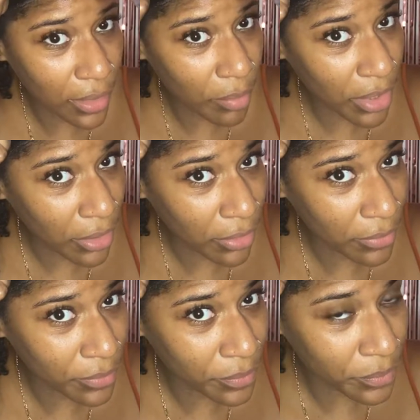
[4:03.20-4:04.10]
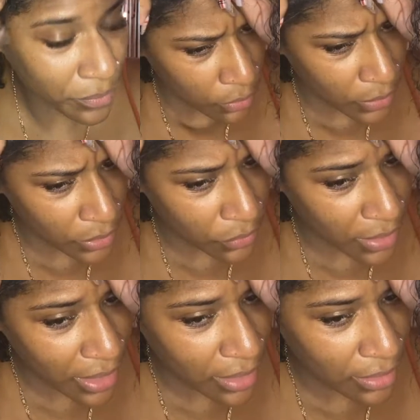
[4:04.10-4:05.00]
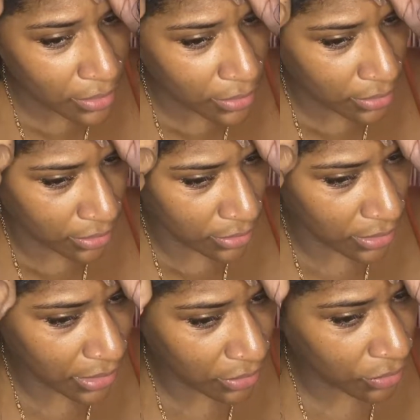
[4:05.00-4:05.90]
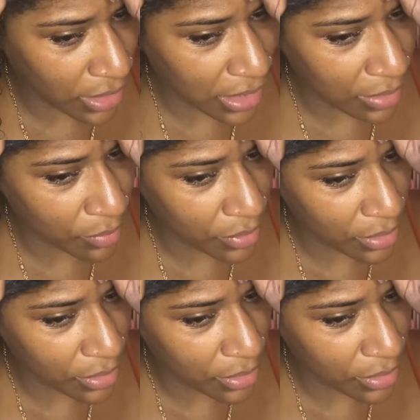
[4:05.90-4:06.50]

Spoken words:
up here. When you do that, you now grab